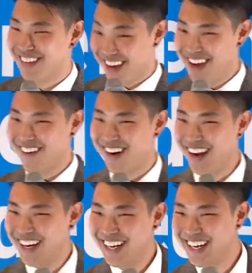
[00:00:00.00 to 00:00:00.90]
Yeah,
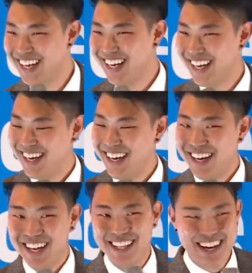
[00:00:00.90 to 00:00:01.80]
right?
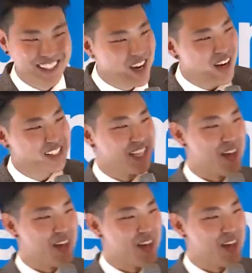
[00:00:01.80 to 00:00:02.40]
And then I talked to